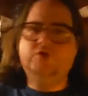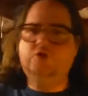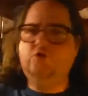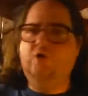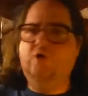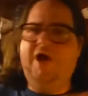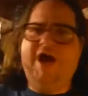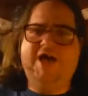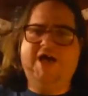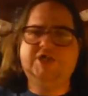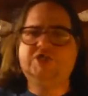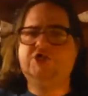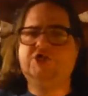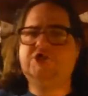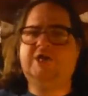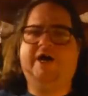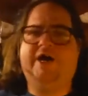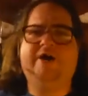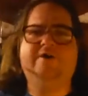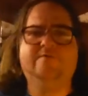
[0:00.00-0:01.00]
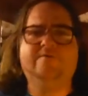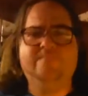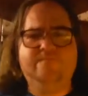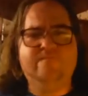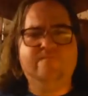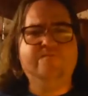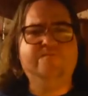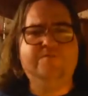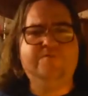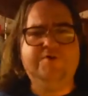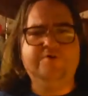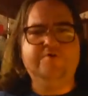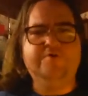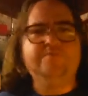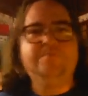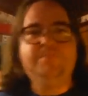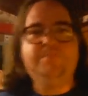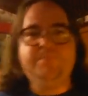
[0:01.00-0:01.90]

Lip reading: goulash style food,